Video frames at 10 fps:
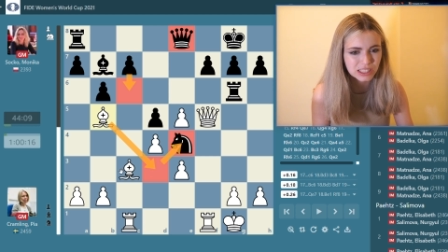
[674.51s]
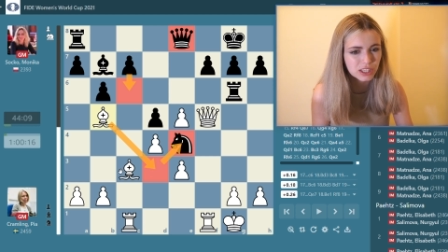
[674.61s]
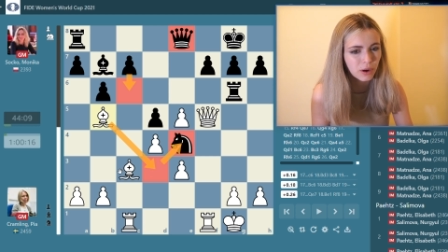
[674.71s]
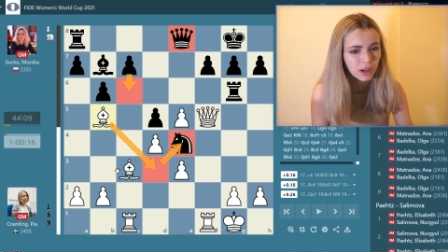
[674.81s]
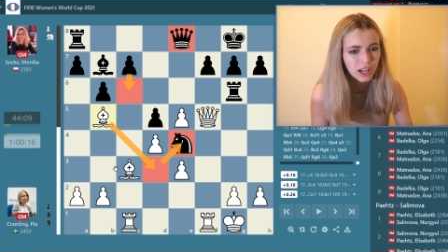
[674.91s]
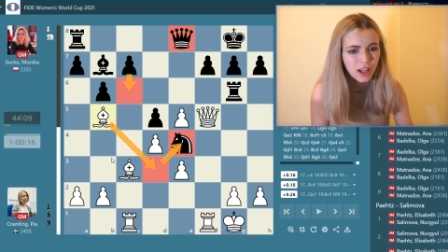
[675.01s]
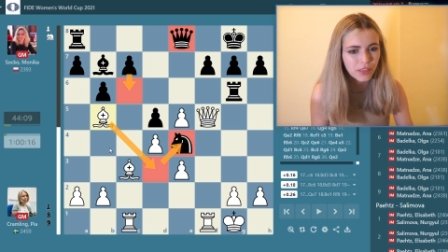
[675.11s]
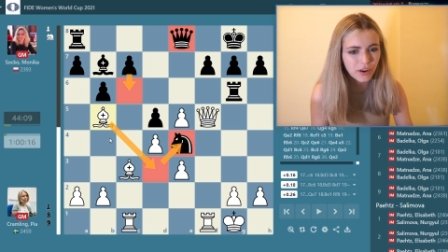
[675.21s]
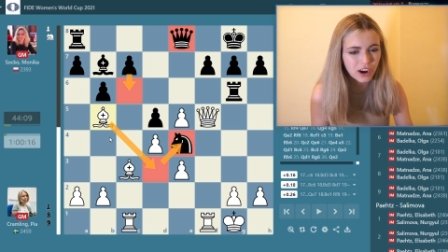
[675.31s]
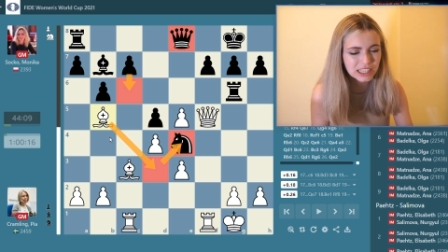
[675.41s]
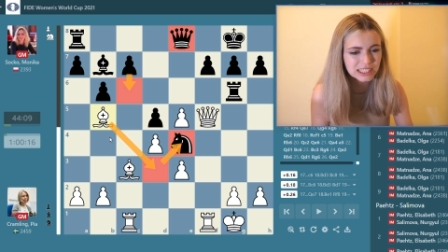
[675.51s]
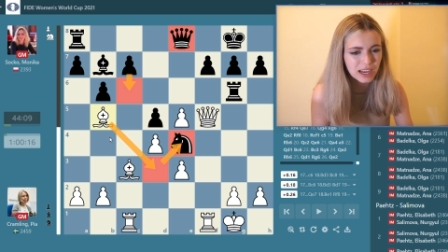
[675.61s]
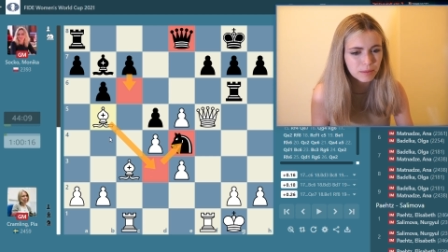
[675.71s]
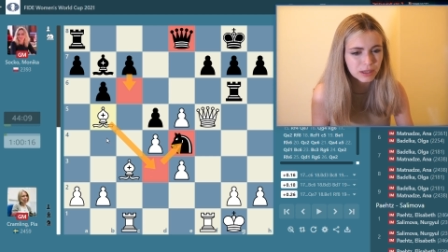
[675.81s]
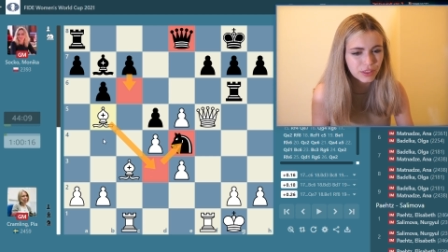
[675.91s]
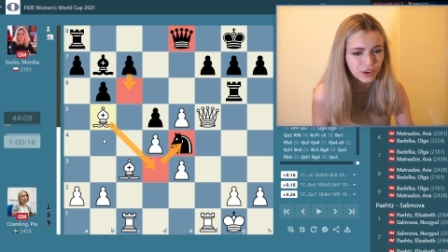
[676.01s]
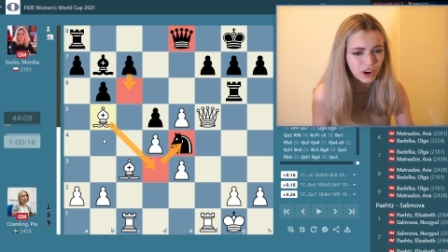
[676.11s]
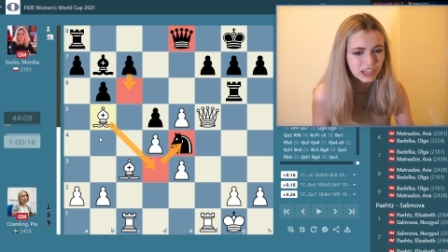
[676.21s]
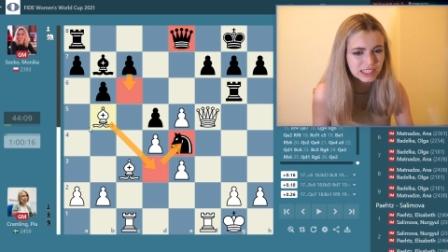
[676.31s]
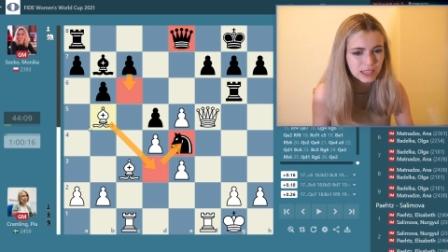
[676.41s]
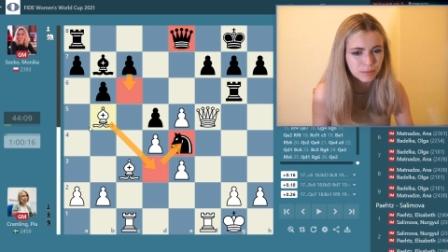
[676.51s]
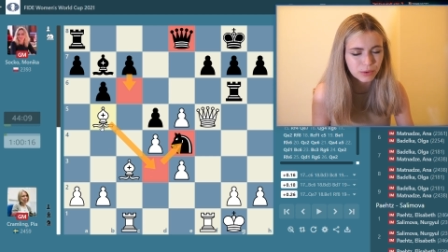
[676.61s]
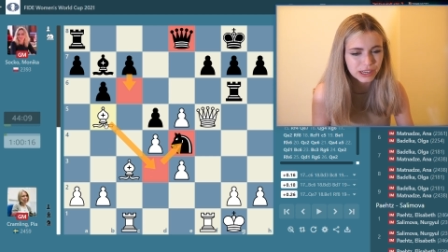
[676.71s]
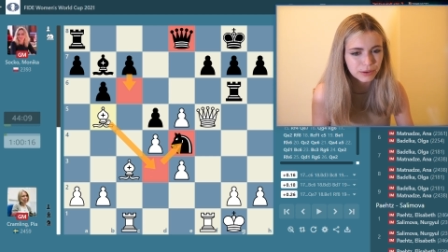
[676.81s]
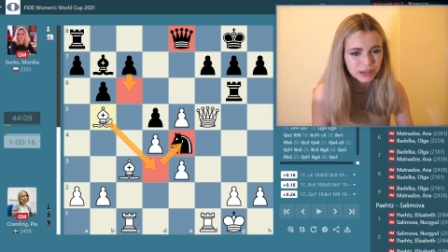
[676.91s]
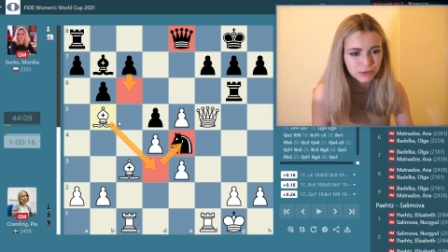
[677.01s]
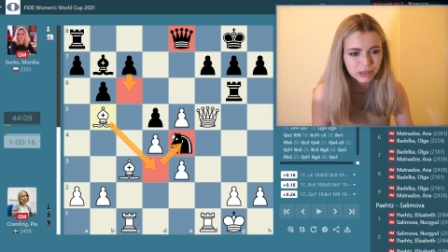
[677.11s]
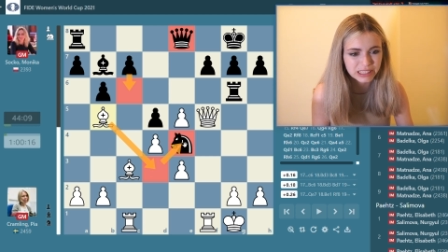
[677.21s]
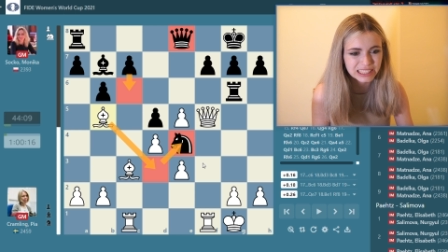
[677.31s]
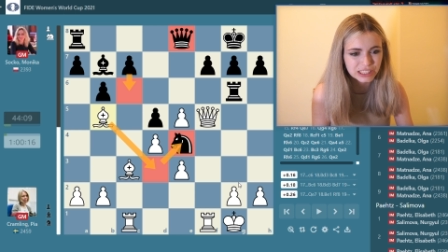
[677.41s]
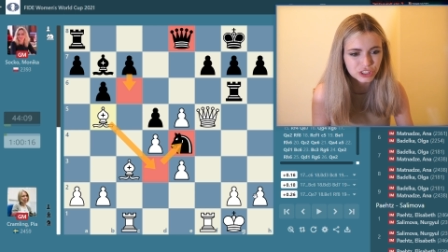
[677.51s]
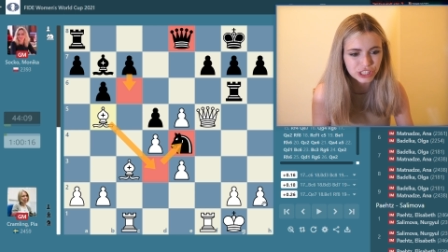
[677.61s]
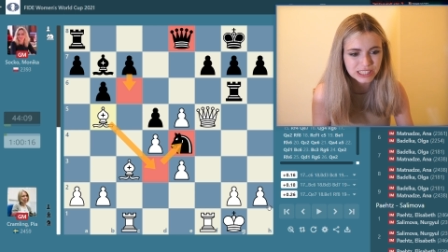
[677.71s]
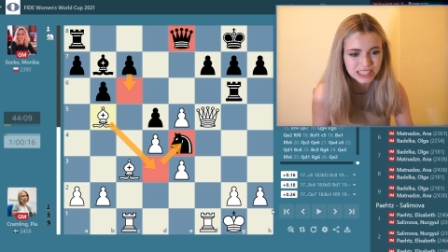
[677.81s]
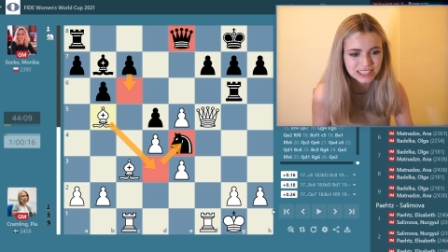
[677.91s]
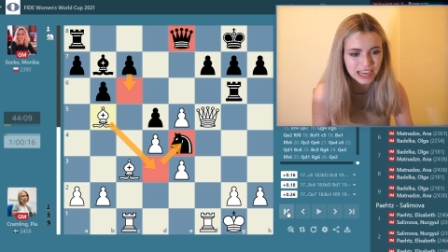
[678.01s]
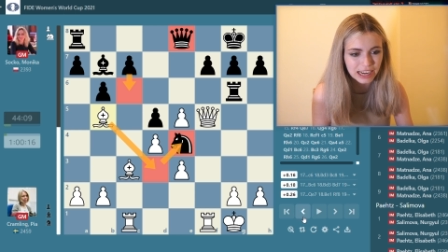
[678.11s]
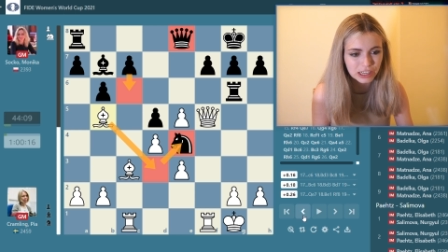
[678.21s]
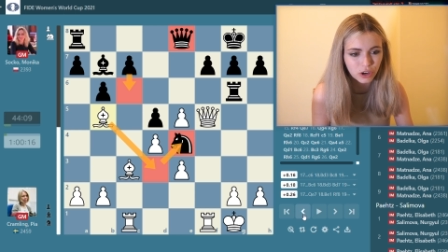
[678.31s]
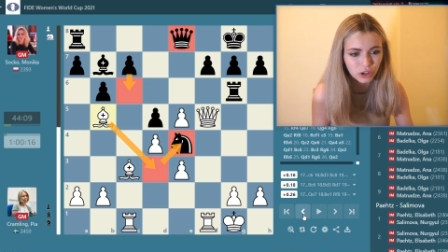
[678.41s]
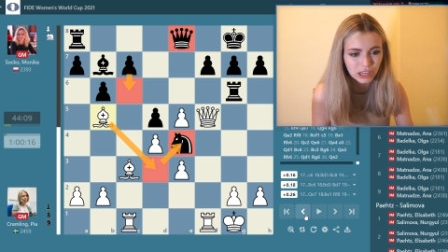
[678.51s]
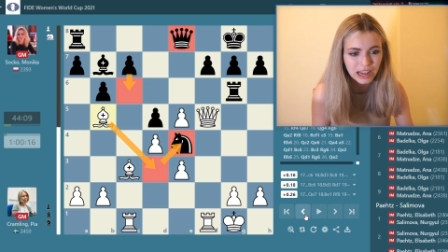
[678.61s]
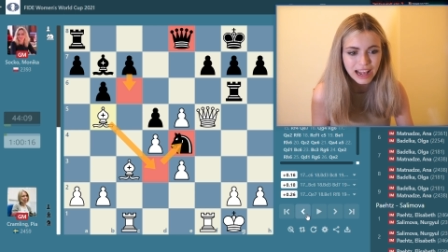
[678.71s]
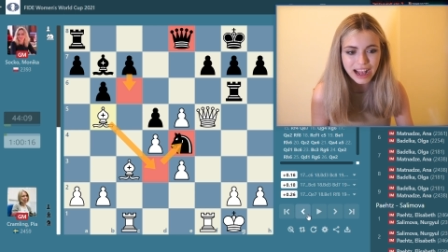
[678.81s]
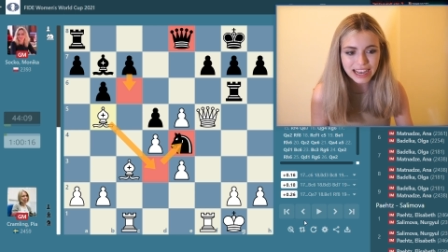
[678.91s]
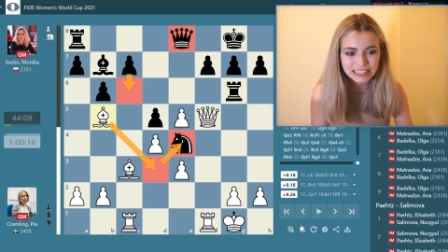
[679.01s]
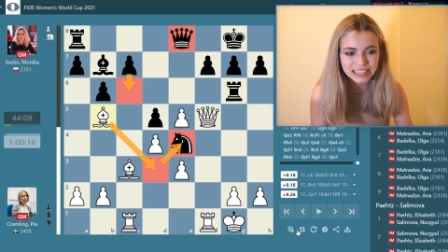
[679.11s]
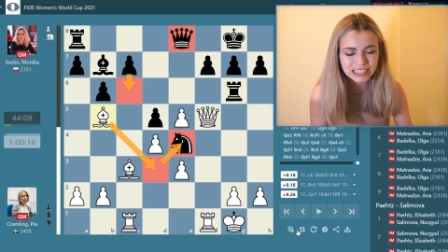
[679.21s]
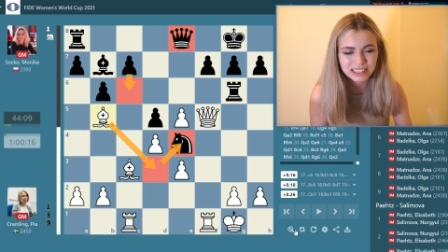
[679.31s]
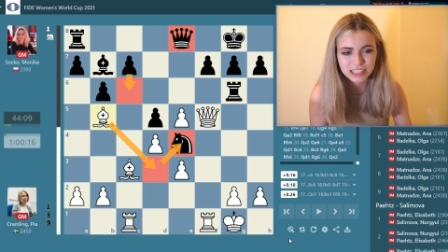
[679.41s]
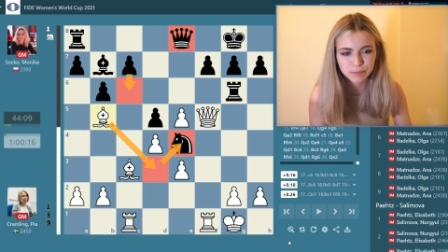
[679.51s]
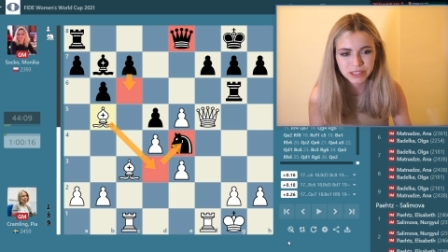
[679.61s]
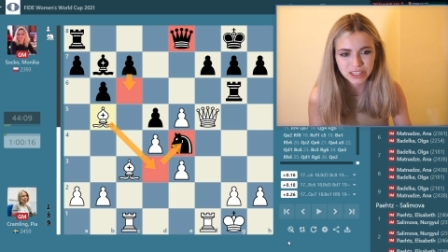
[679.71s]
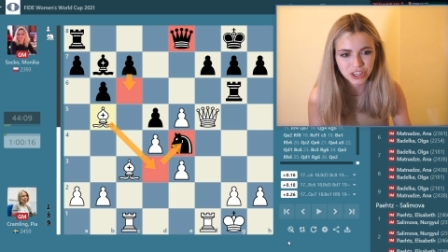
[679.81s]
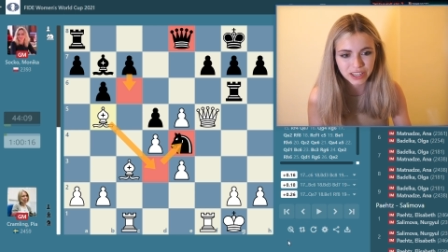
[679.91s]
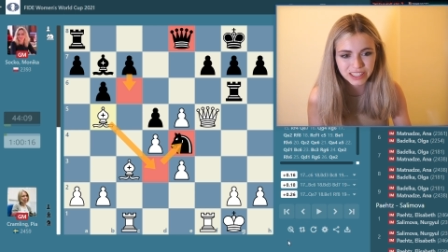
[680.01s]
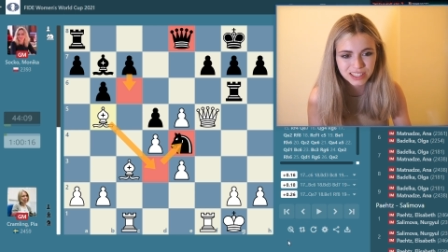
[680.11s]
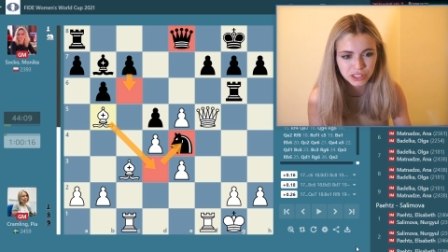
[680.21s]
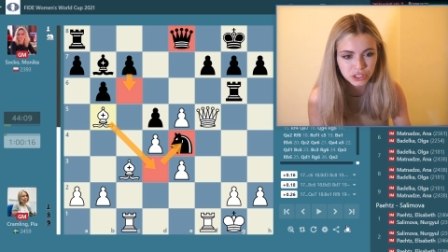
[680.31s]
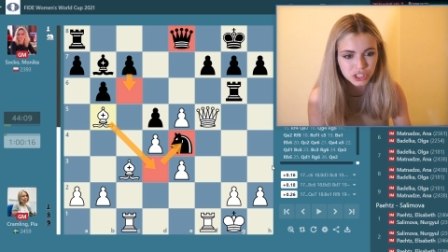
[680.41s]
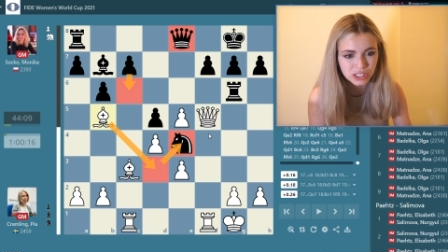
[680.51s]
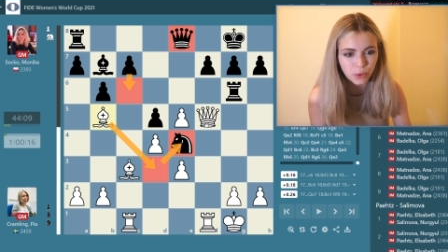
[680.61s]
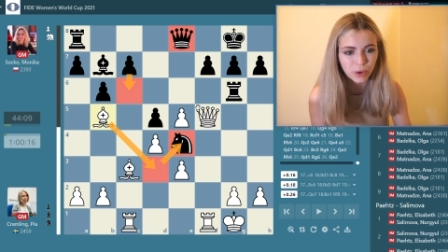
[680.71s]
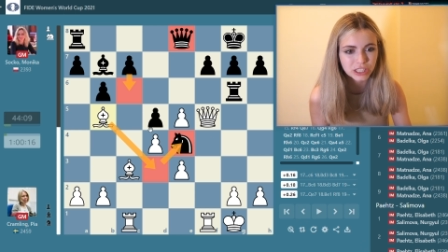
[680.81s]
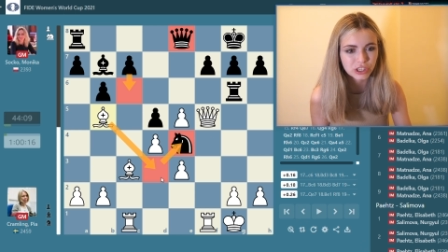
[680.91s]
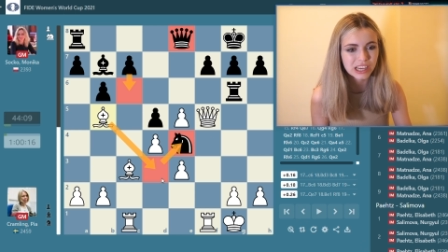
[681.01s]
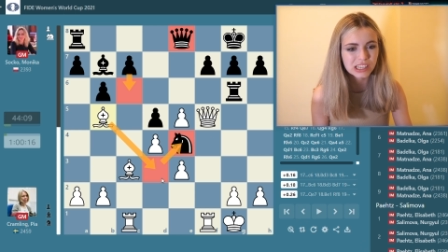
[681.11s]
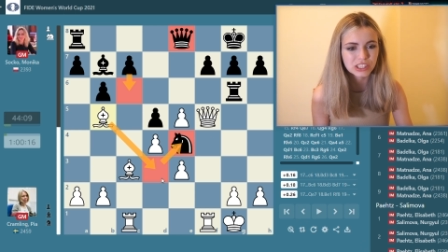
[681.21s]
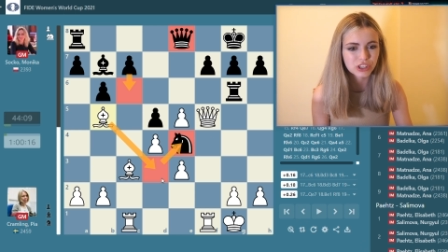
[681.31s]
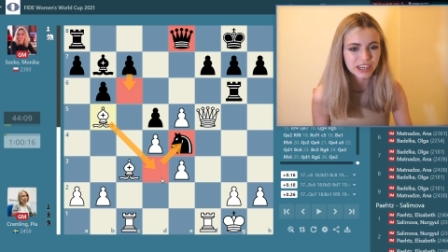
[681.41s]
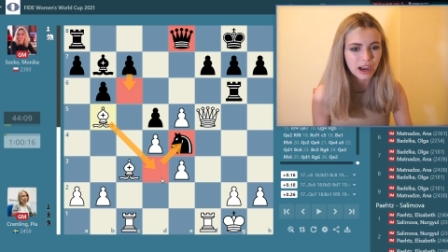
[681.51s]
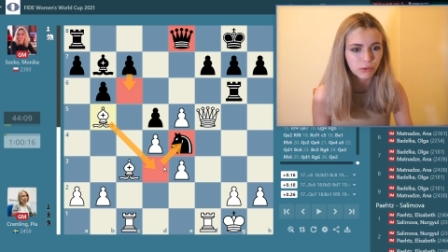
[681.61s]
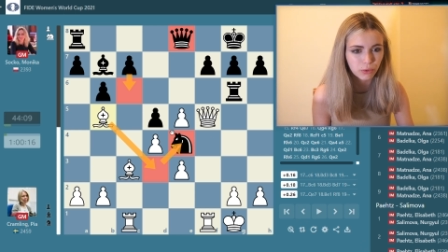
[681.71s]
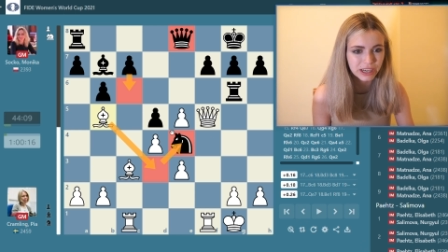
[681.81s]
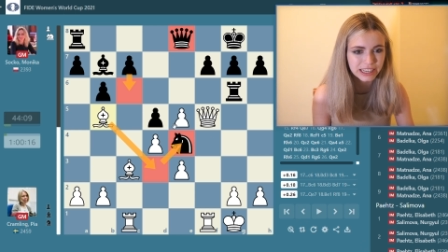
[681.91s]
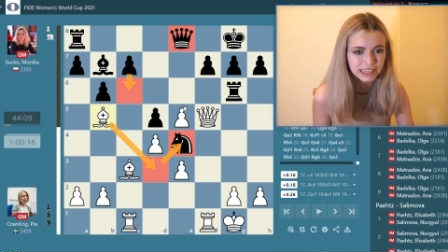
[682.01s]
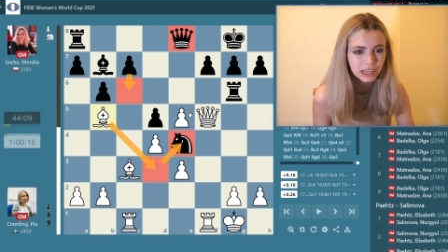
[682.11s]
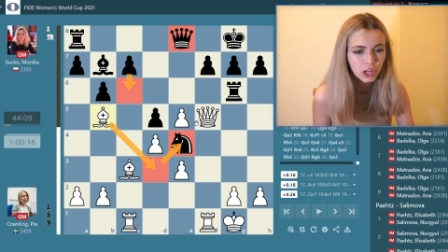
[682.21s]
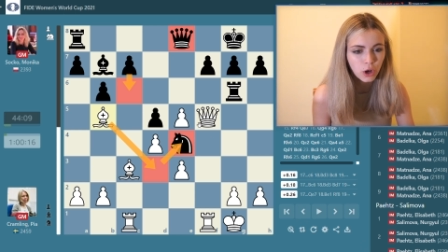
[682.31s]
So there are some really interesting tactical ideas in this position, and this is just a way to illustrate how quickly